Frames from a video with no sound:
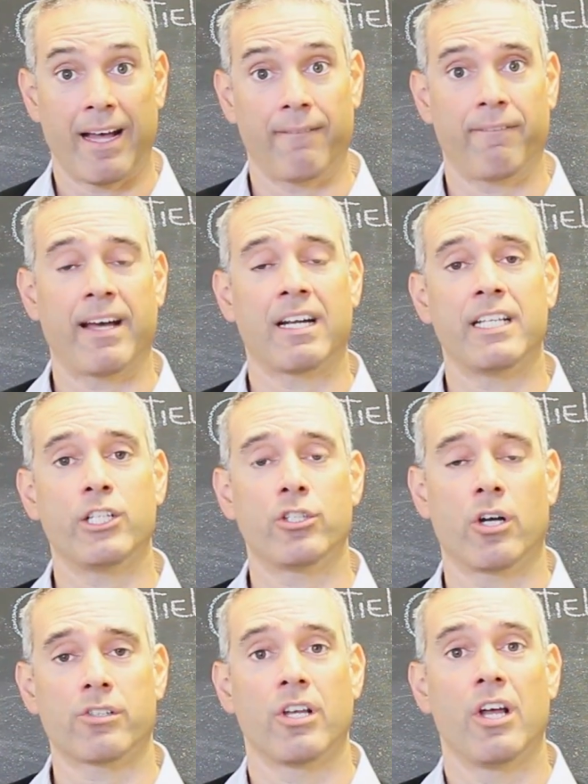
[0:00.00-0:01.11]
And finally, he
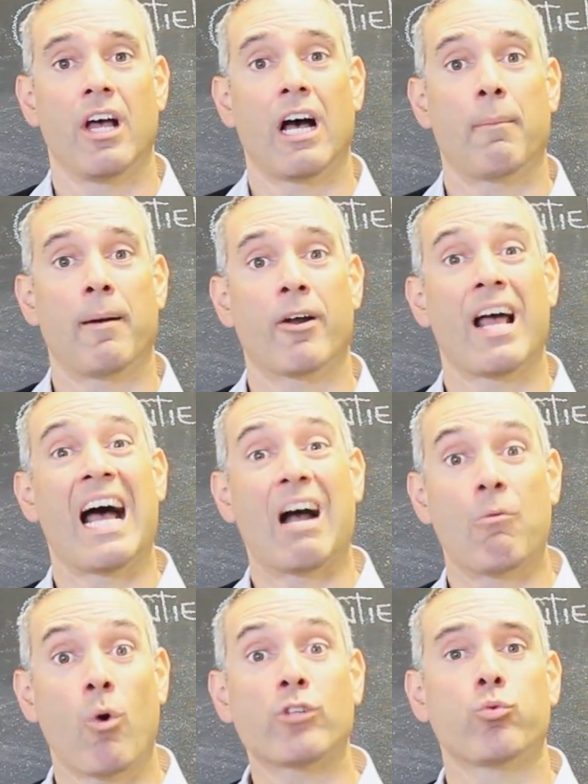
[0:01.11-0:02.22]
talks about
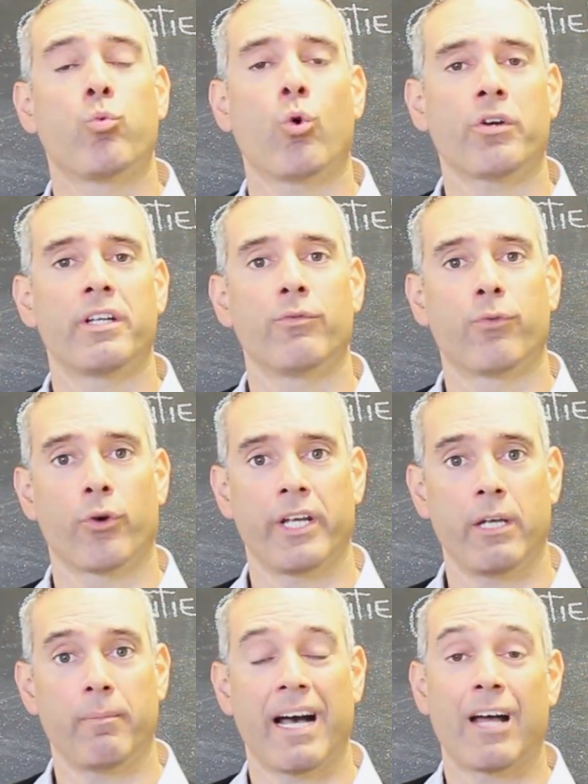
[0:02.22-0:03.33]
what's working for
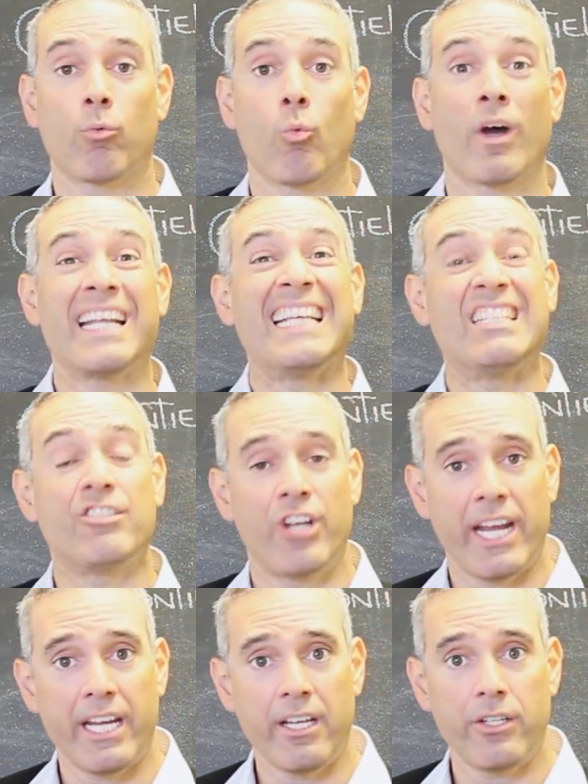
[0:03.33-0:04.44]
him and what he
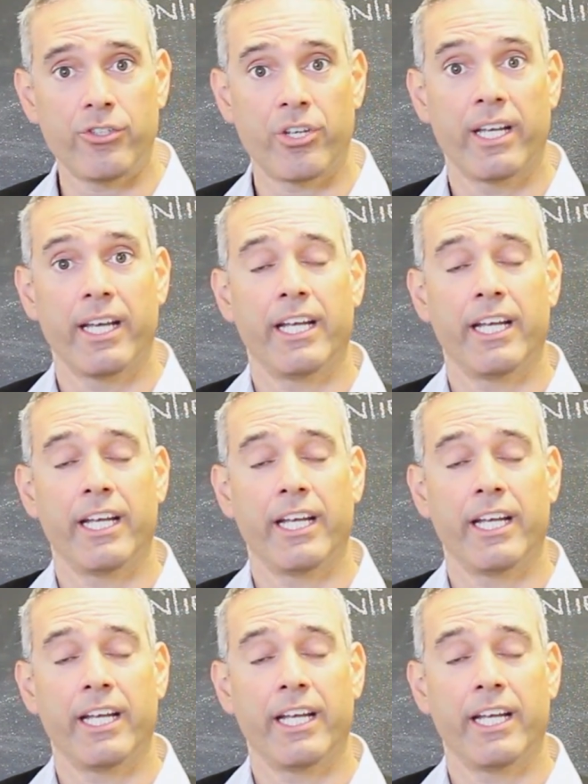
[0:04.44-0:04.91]
changed